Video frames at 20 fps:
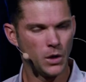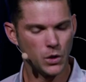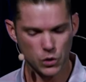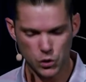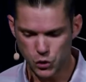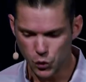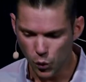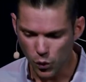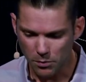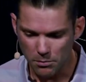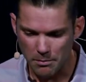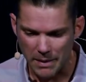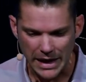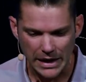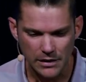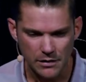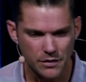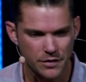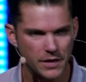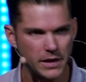Your
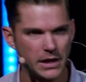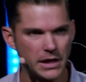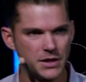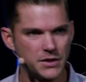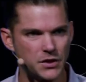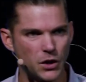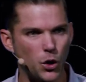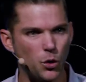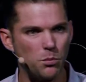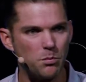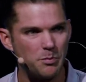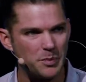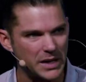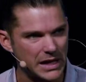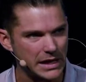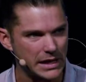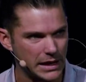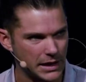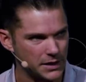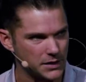main thing is
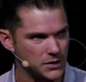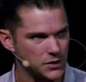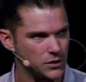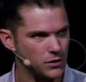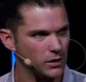obedience.